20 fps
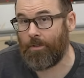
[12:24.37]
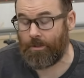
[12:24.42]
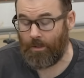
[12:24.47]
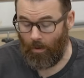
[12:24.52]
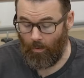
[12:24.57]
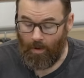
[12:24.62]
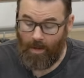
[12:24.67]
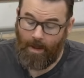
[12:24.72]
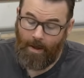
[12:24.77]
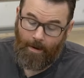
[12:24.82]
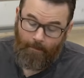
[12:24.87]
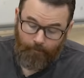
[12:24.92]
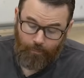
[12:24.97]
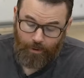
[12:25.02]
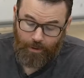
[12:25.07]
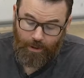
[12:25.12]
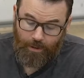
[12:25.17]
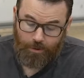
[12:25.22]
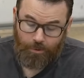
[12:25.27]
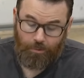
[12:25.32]
So
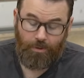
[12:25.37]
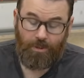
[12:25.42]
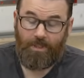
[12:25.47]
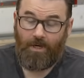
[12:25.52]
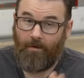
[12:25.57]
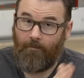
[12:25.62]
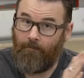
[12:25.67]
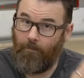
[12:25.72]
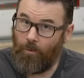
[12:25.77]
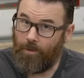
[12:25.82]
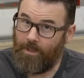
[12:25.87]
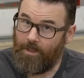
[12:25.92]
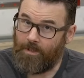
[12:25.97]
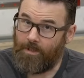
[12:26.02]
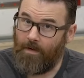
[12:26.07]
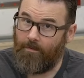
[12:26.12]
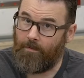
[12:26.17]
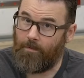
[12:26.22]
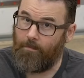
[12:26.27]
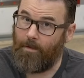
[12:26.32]
pretty interesting,
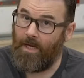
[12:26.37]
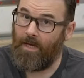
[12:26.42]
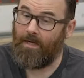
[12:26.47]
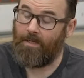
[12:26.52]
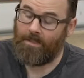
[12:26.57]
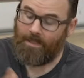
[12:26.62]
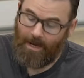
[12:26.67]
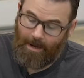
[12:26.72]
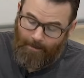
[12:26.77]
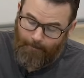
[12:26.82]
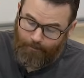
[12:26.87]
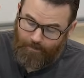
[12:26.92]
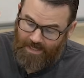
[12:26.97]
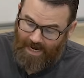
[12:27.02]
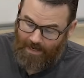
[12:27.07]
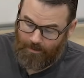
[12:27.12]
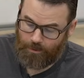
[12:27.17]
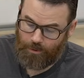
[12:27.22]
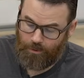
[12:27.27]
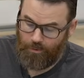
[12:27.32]
47 megs
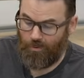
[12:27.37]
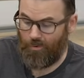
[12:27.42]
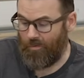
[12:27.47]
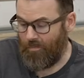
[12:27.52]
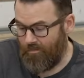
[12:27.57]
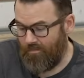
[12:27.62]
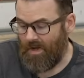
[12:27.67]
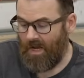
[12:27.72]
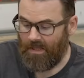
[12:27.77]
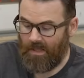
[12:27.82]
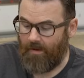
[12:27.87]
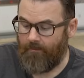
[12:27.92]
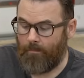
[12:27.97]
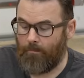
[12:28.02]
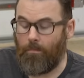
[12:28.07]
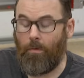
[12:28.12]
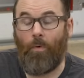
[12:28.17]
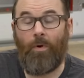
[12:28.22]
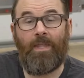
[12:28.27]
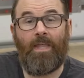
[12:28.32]
down to
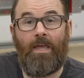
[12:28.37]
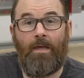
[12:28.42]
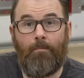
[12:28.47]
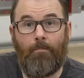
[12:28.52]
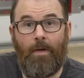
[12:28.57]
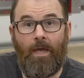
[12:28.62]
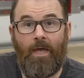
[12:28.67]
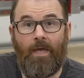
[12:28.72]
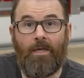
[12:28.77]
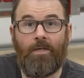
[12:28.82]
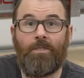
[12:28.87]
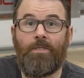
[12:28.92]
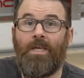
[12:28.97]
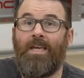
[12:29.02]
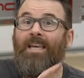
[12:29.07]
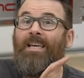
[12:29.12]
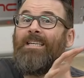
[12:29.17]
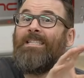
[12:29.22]
11.8 megs,